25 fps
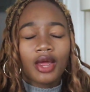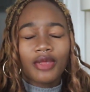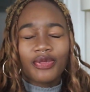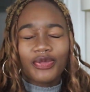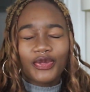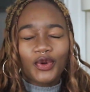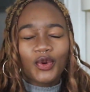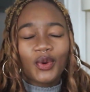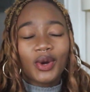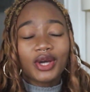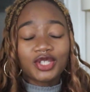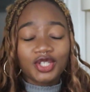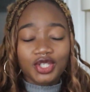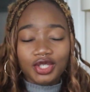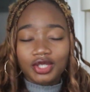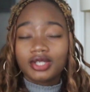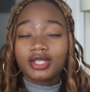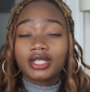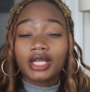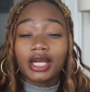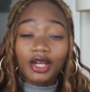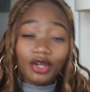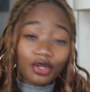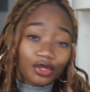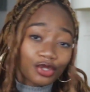the questions,
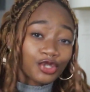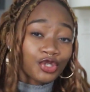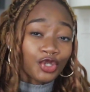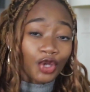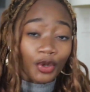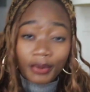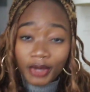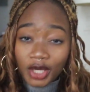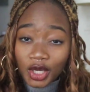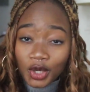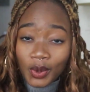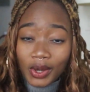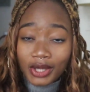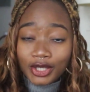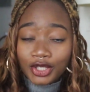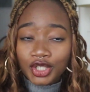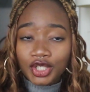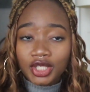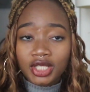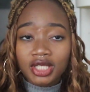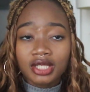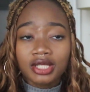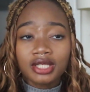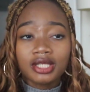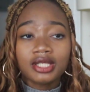I got so many
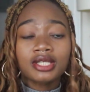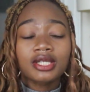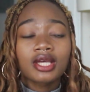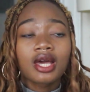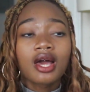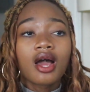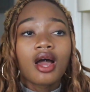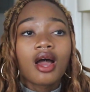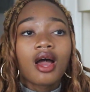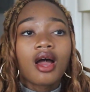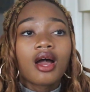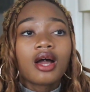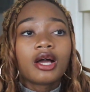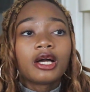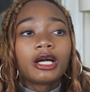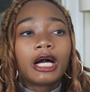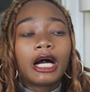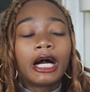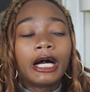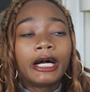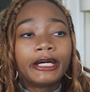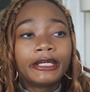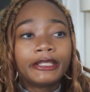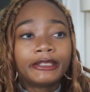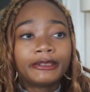questions.
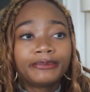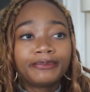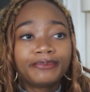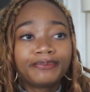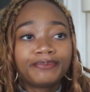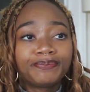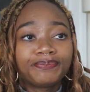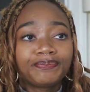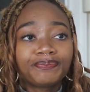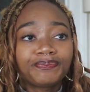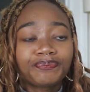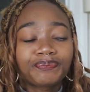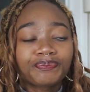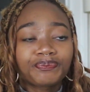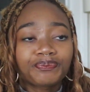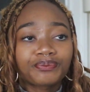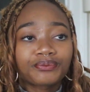And